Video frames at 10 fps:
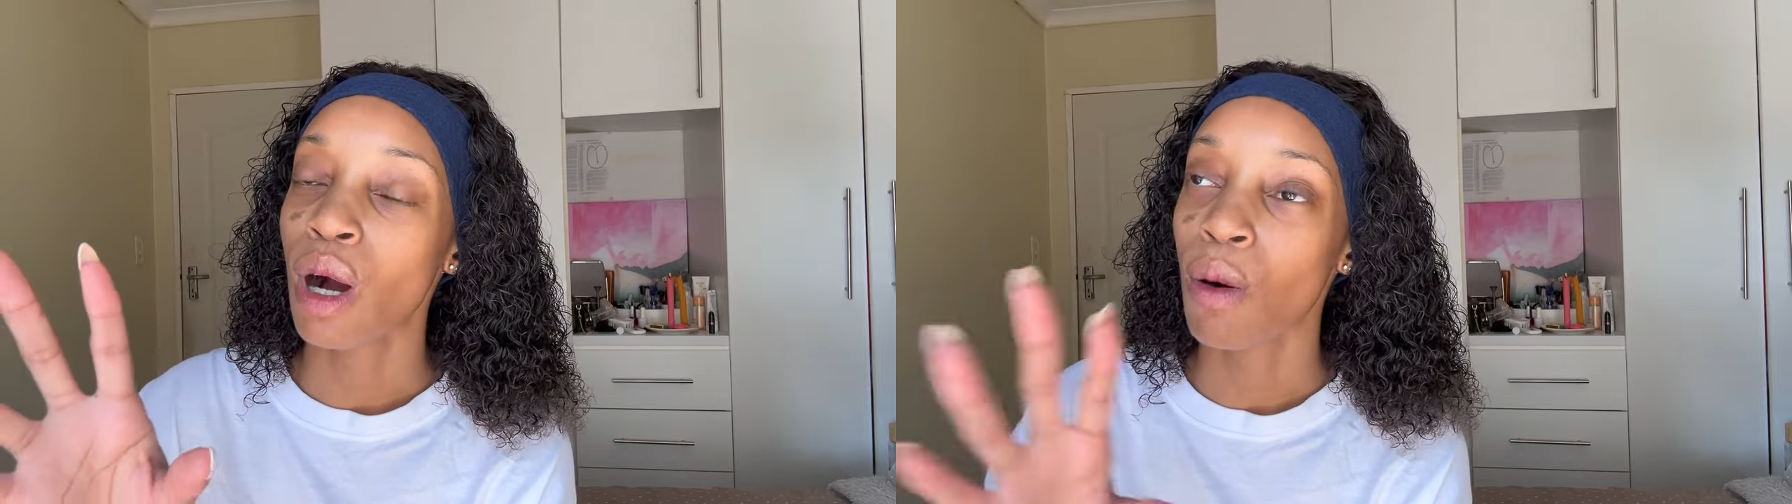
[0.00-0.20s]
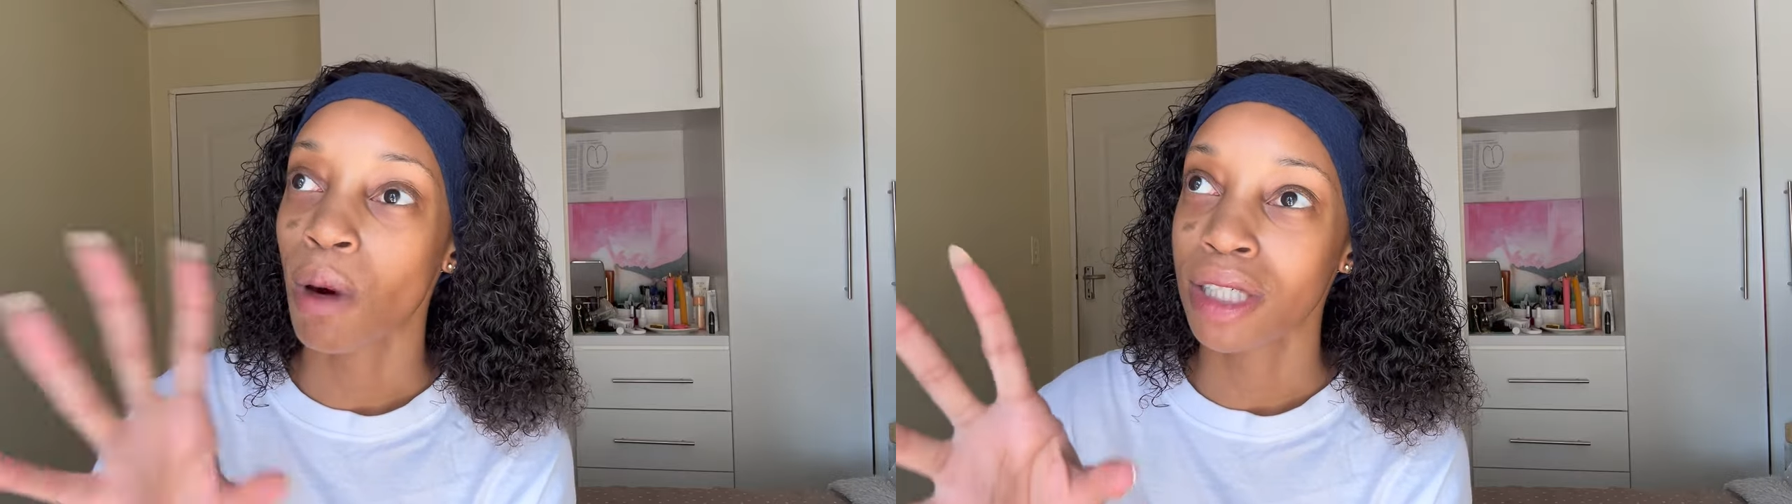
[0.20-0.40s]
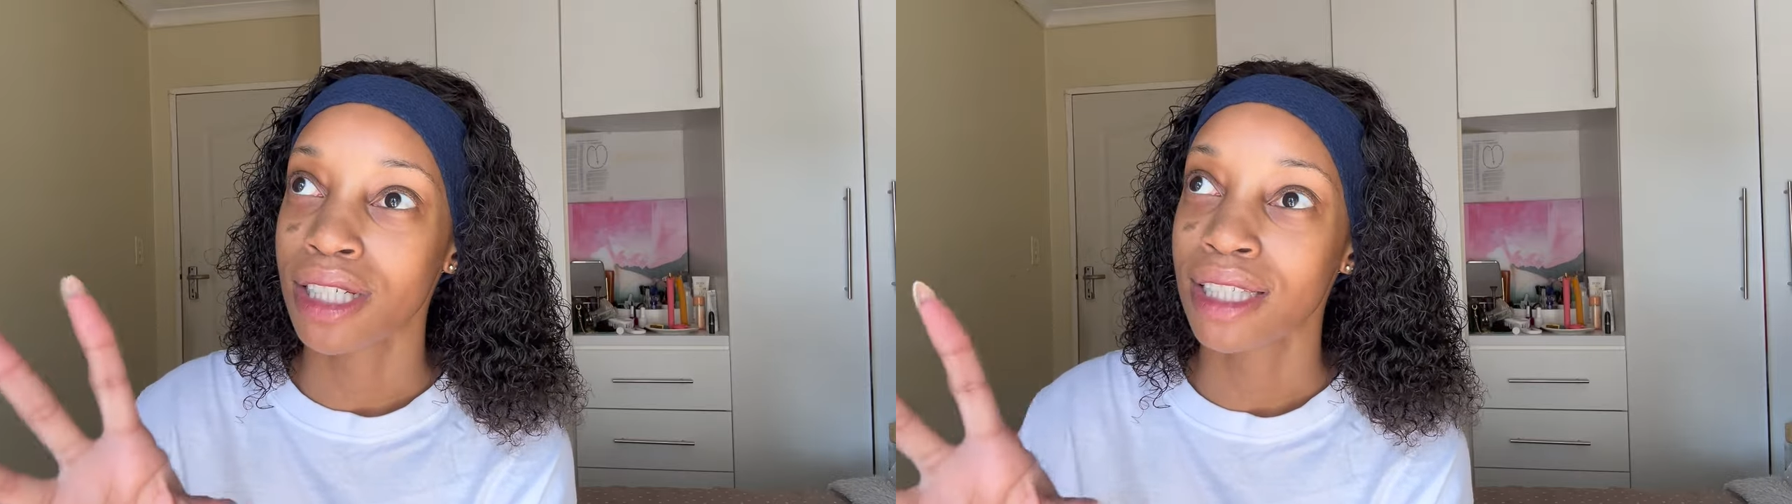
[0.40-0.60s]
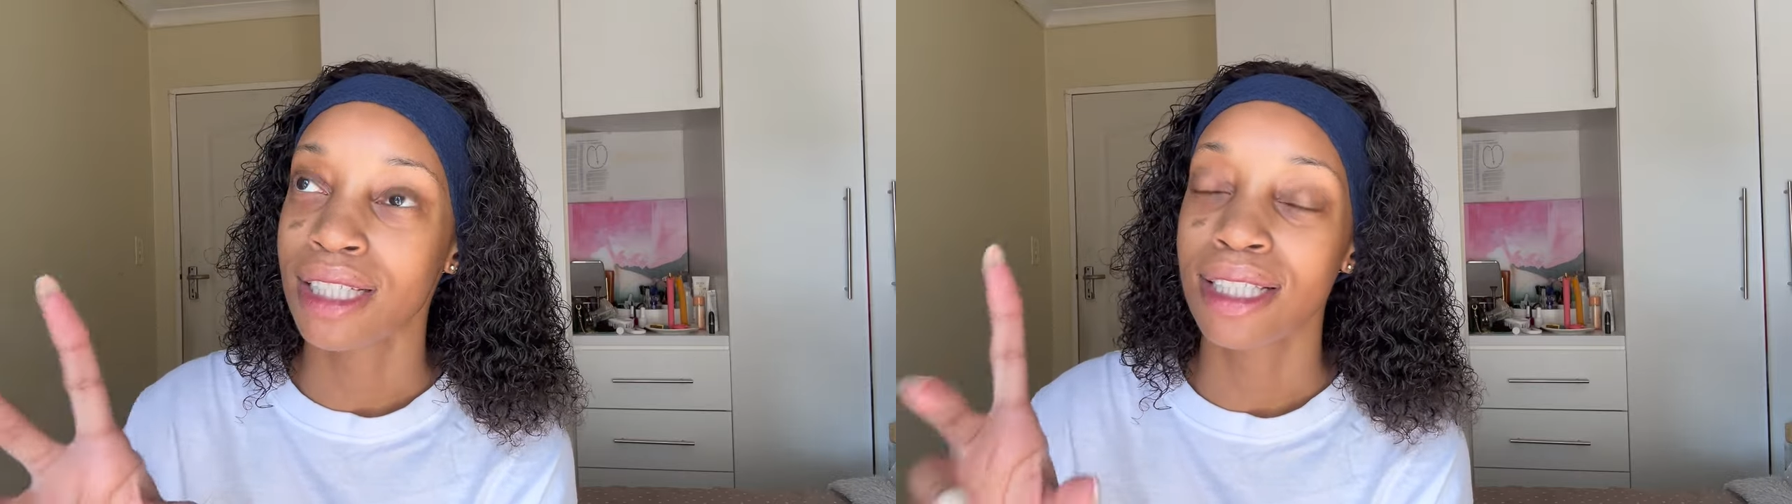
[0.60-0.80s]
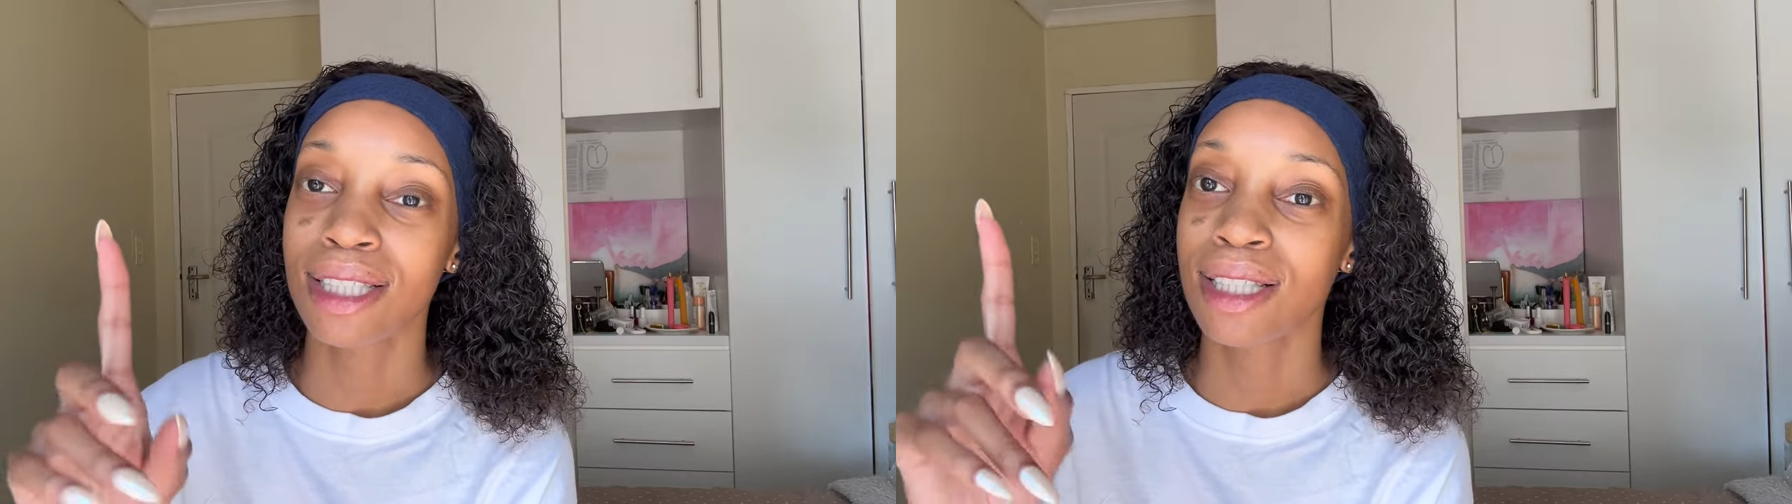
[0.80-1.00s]
are watching
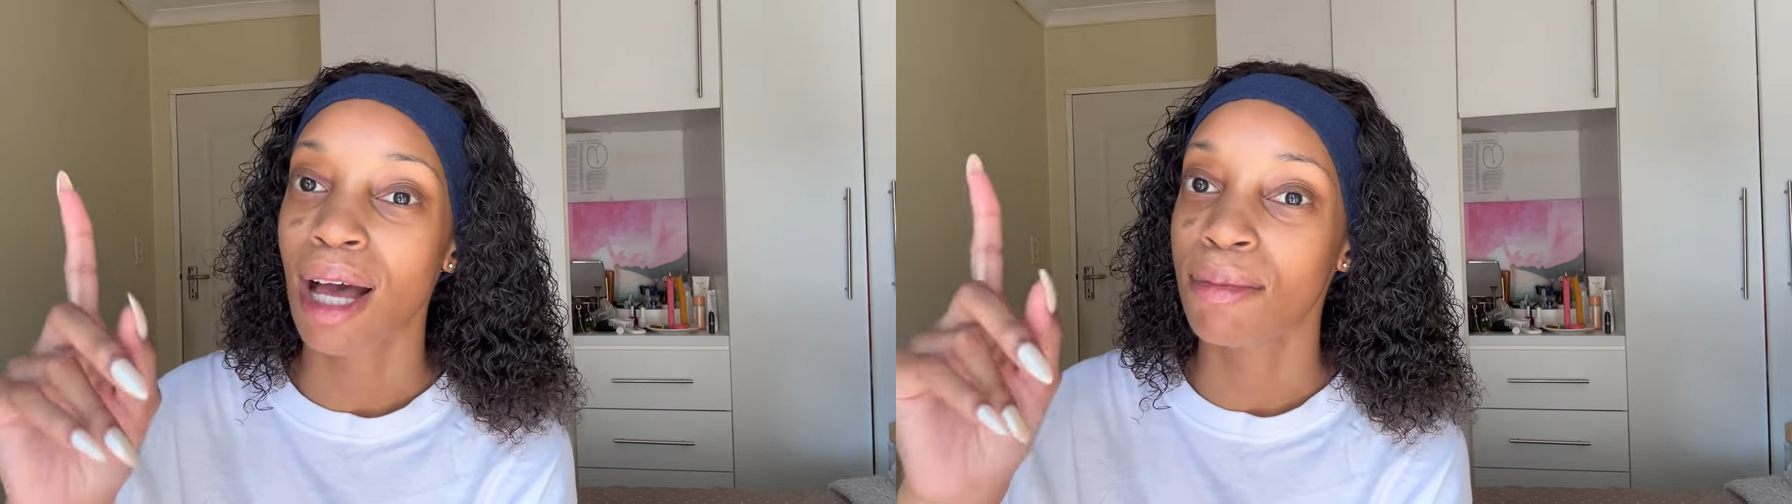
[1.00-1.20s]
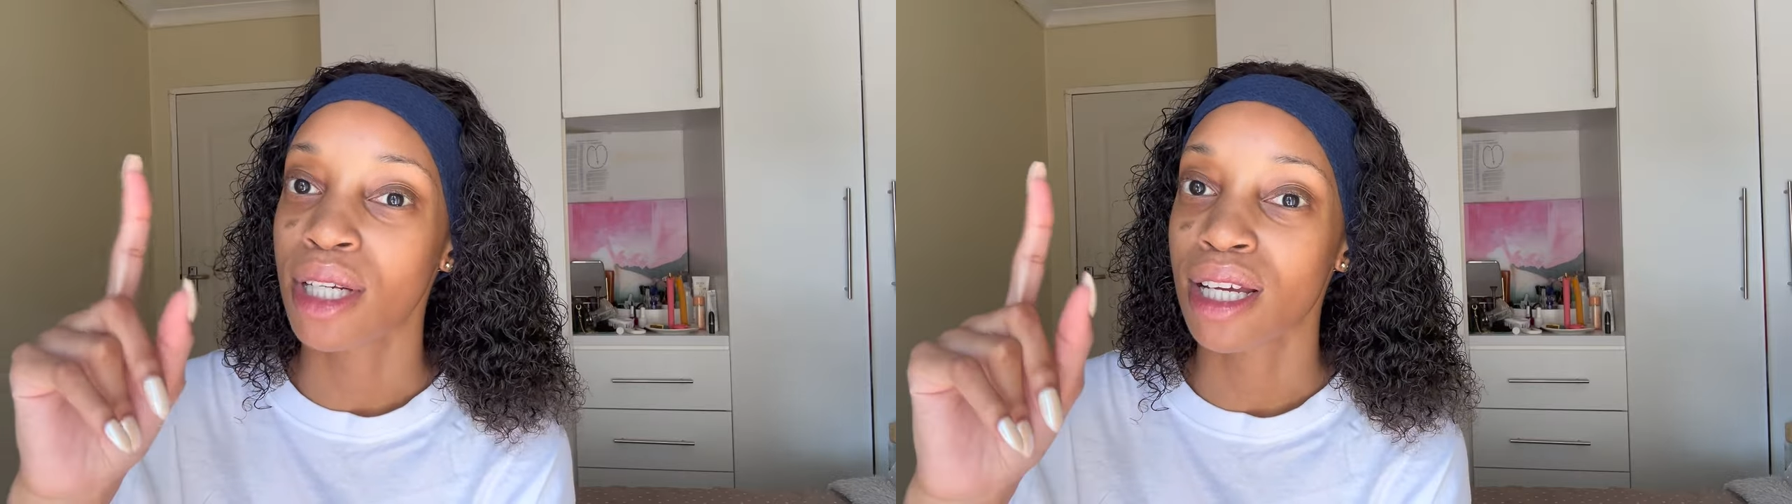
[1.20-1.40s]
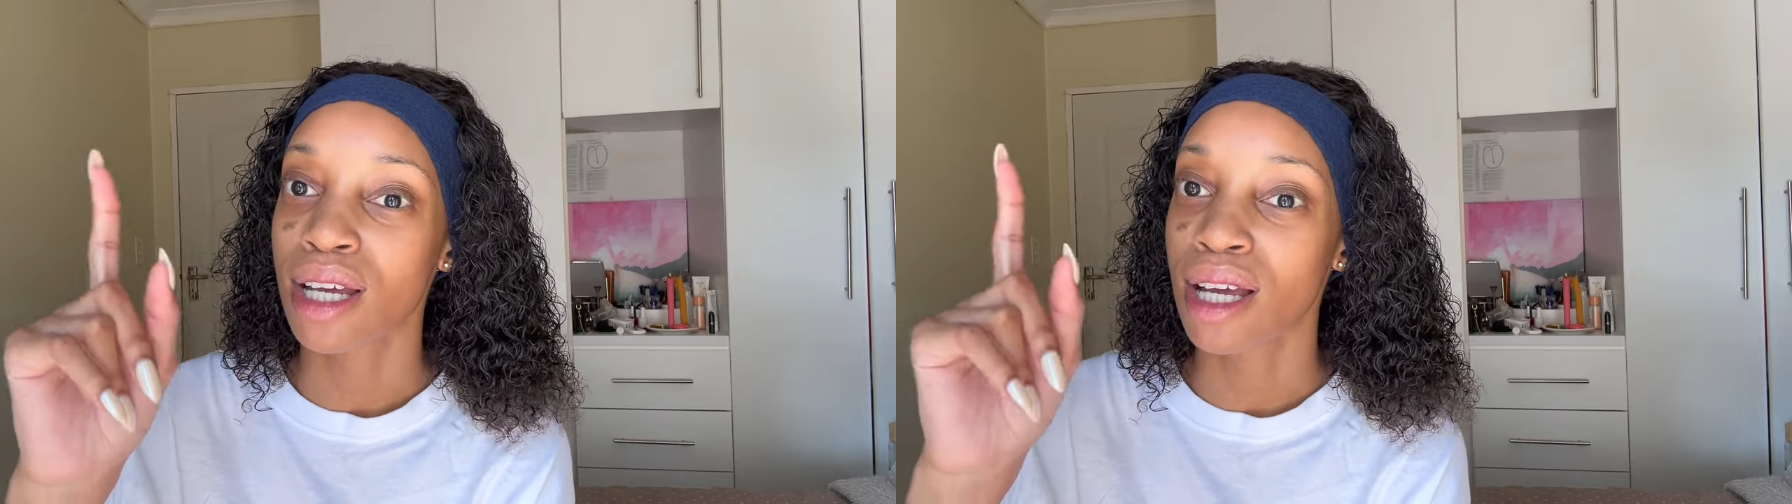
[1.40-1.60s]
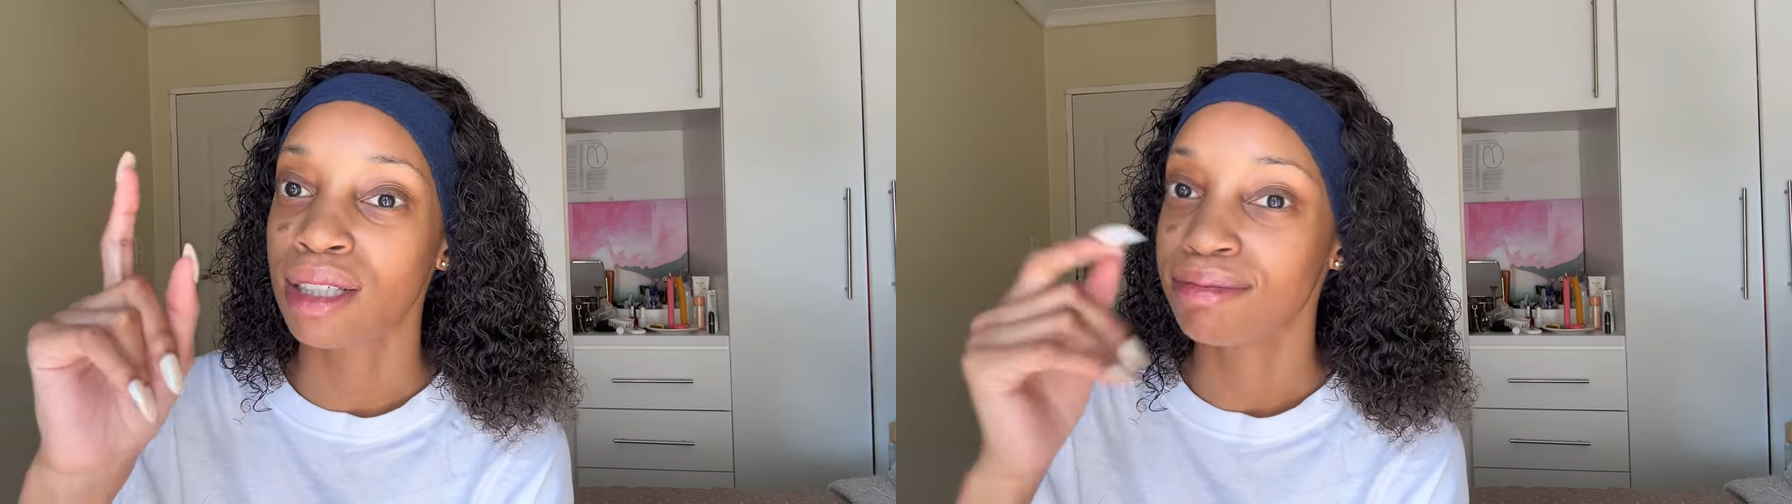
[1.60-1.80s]
this, I'm gonna